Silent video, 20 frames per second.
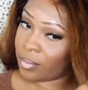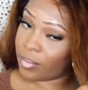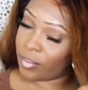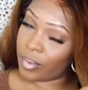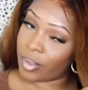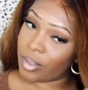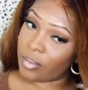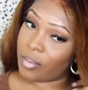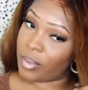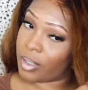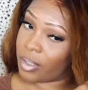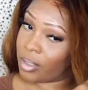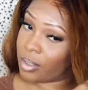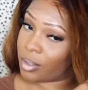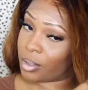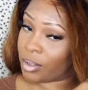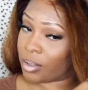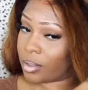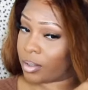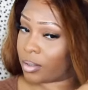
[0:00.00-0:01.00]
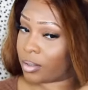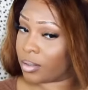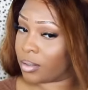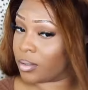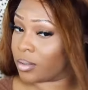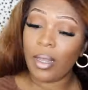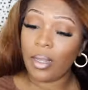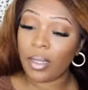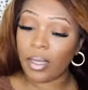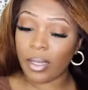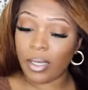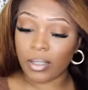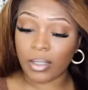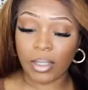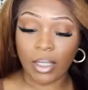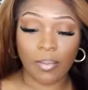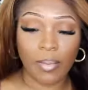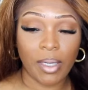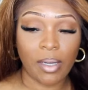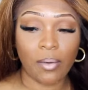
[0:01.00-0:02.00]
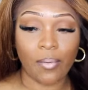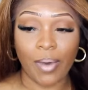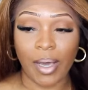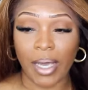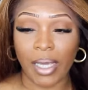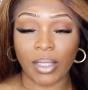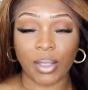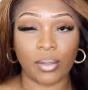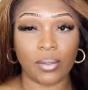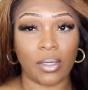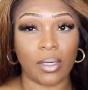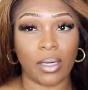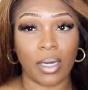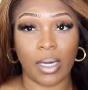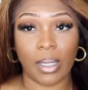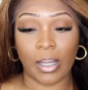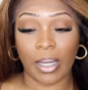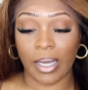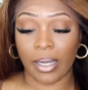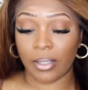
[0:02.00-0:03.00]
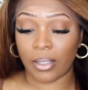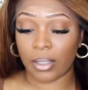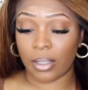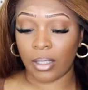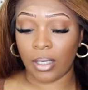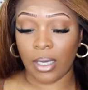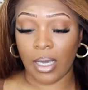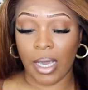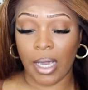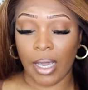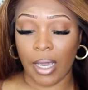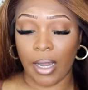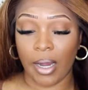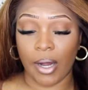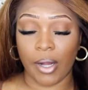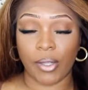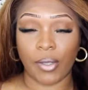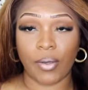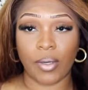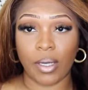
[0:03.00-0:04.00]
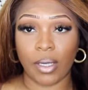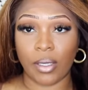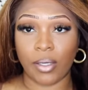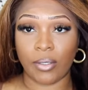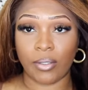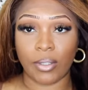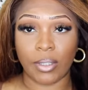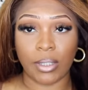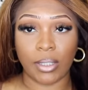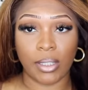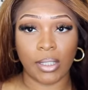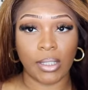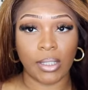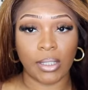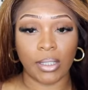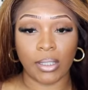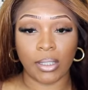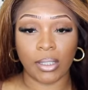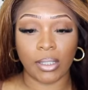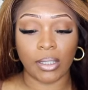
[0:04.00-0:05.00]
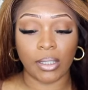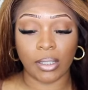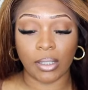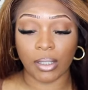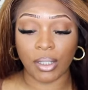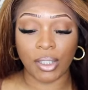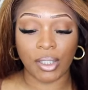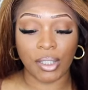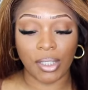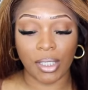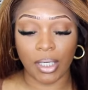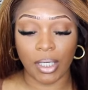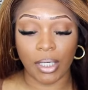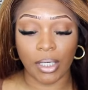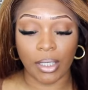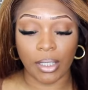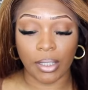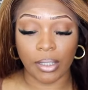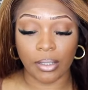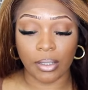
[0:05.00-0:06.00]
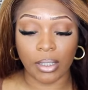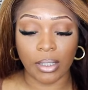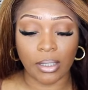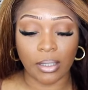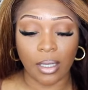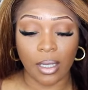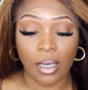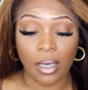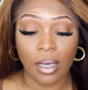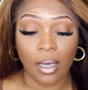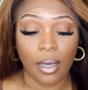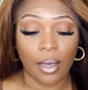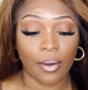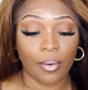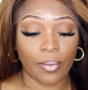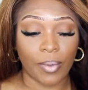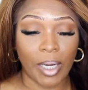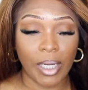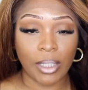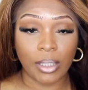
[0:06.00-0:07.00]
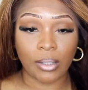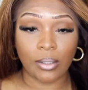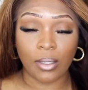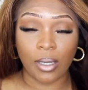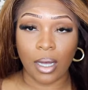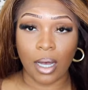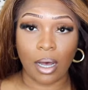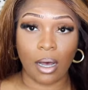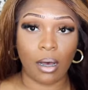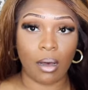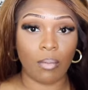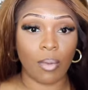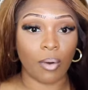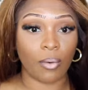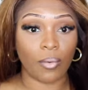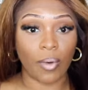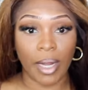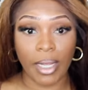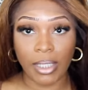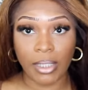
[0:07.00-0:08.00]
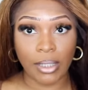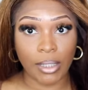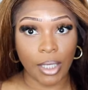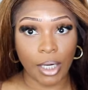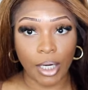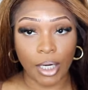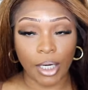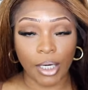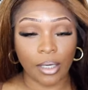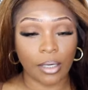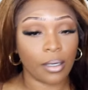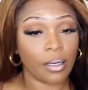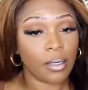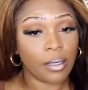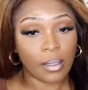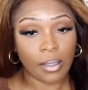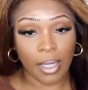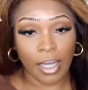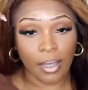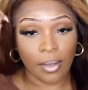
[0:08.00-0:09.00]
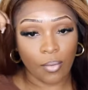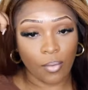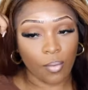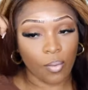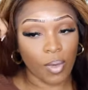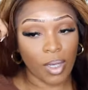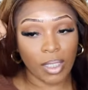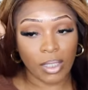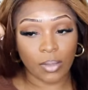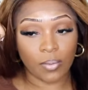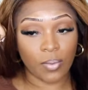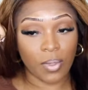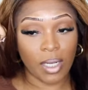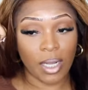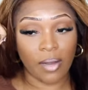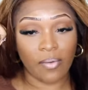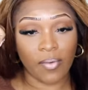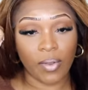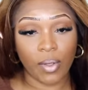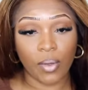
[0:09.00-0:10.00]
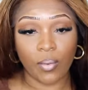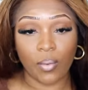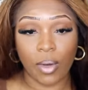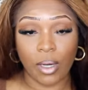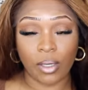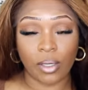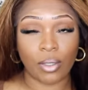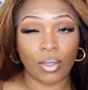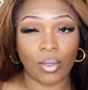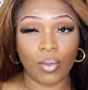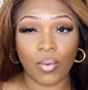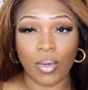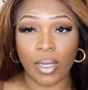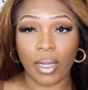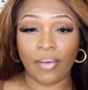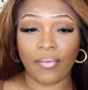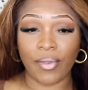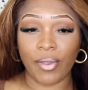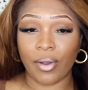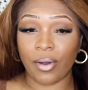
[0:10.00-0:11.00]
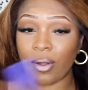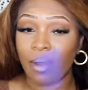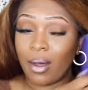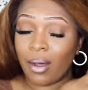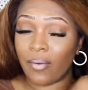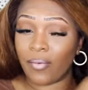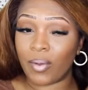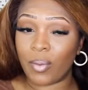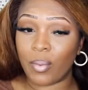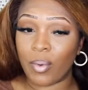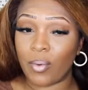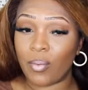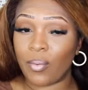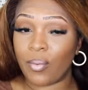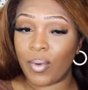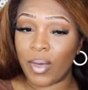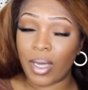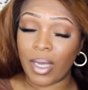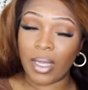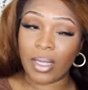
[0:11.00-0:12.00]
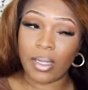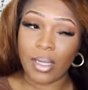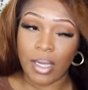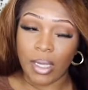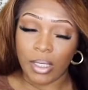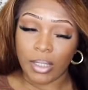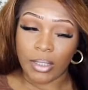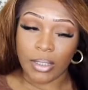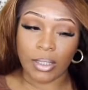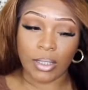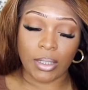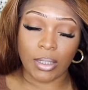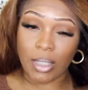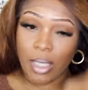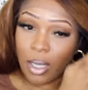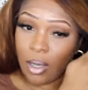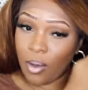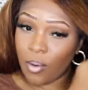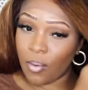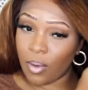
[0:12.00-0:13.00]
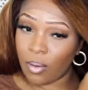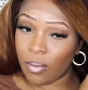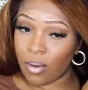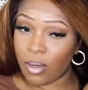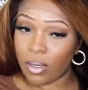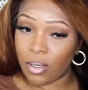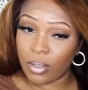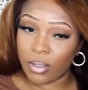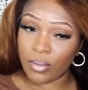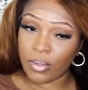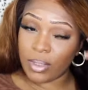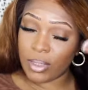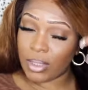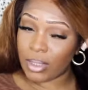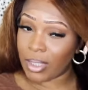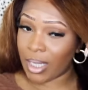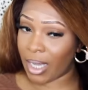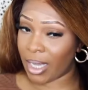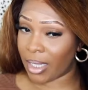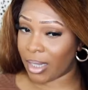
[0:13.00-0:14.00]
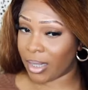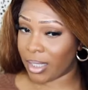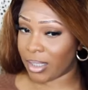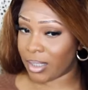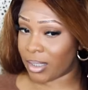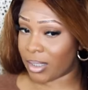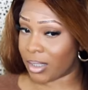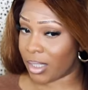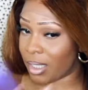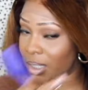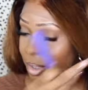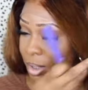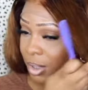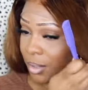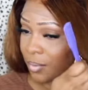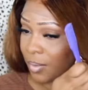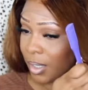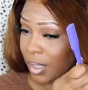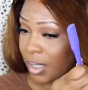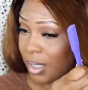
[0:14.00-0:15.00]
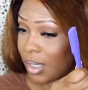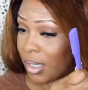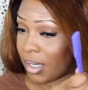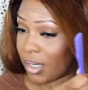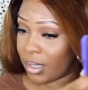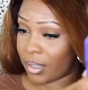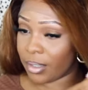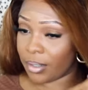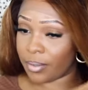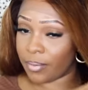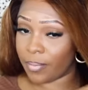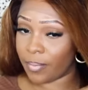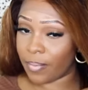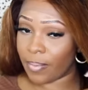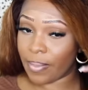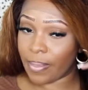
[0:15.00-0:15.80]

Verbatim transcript: pretty much. Now, there's so many ways you can cut layers in your hair. You can use scissors, shears, a razor comb, a razor. Like, it's whatever you want to do, whatever you're comfortable with. So what I'm going to do is take this section right here,